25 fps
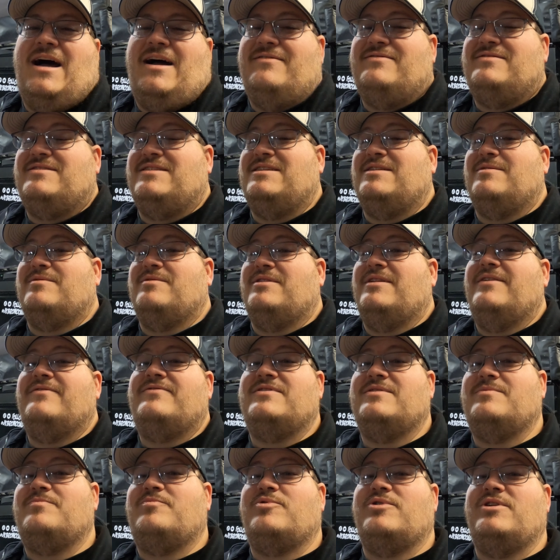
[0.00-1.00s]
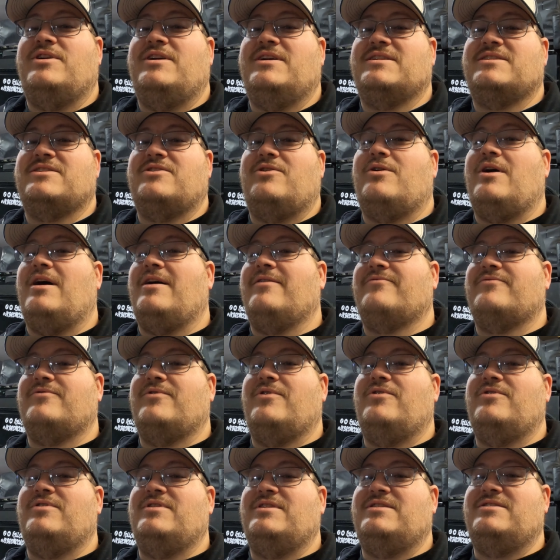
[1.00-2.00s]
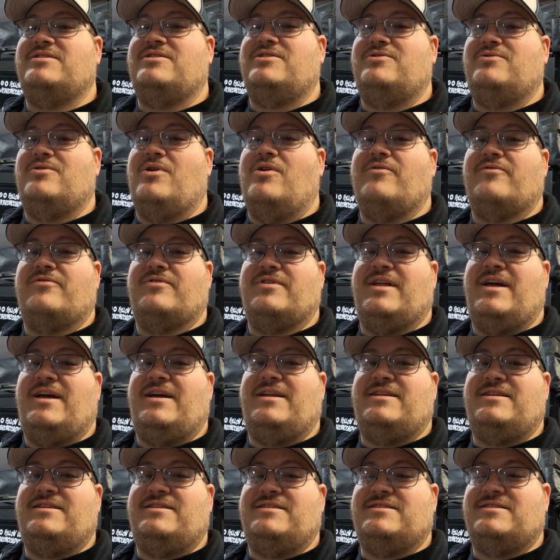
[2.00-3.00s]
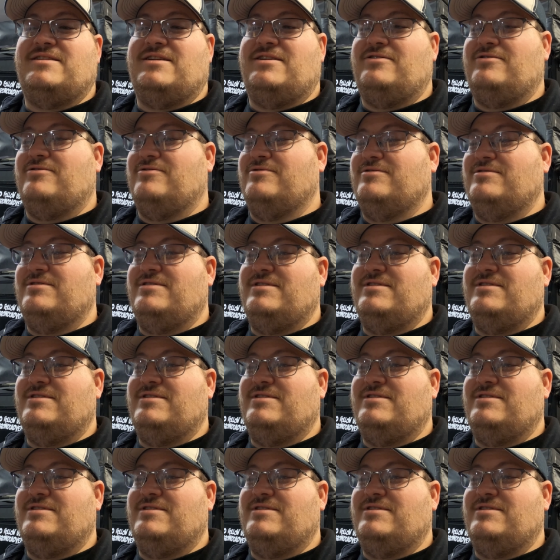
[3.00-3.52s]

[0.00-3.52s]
I've seen a lifted Prius go off-road and do overlanding, so